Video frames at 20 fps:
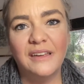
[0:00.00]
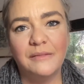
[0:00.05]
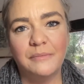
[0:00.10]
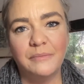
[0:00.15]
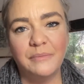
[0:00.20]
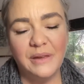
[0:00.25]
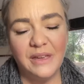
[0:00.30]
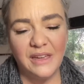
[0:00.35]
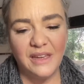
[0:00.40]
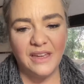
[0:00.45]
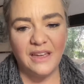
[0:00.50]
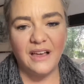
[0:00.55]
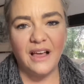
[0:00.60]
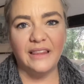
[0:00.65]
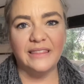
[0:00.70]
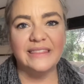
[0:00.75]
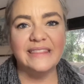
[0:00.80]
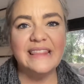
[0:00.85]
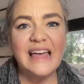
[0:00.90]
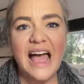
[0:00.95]
being
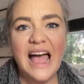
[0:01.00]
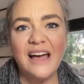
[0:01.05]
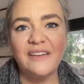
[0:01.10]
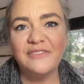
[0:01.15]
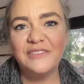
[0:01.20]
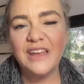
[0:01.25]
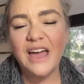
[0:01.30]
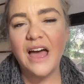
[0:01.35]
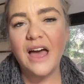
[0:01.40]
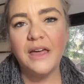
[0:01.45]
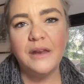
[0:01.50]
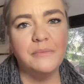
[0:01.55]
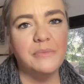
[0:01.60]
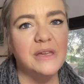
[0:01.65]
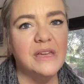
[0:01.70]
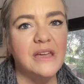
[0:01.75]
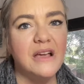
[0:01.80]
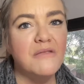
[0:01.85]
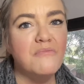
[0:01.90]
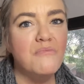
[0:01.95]
laughed at,
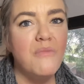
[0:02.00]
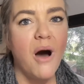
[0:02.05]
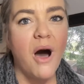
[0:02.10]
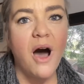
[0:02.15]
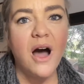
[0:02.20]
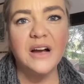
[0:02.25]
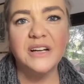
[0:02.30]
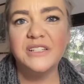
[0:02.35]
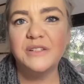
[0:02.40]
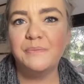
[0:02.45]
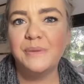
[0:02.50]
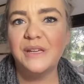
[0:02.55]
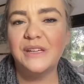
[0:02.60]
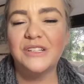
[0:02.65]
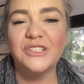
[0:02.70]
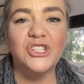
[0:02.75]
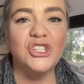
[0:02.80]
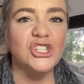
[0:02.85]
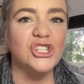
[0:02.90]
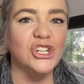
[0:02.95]
being mocked,
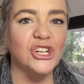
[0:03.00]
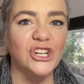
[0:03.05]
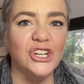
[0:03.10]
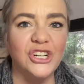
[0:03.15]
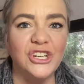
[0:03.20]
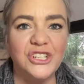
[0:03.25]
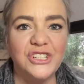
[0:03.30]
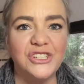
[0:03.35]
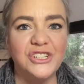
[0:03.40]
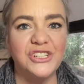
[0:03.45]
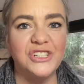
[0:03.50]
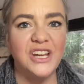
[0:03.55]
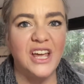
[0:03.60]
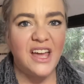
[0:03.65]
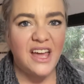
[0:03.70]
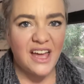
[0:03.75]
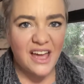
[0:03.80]
being scourged,